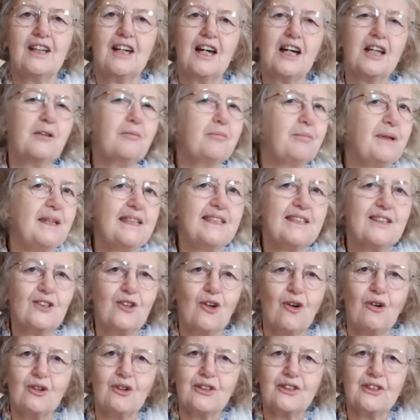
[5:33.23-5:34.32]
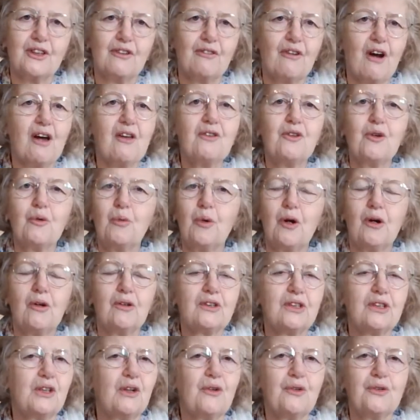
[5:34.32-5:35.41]
And peace talks around the
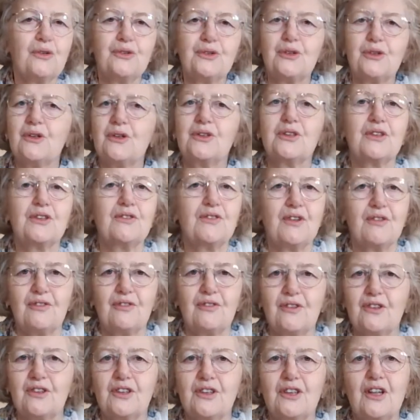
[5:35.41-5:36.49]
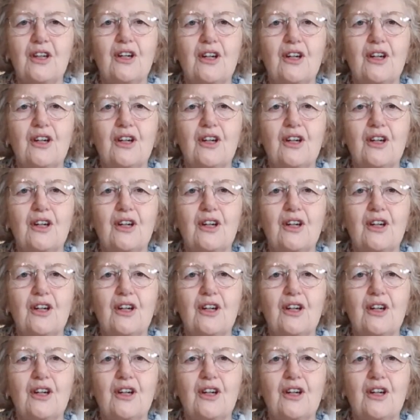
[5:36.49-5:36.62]
world in all sorts of different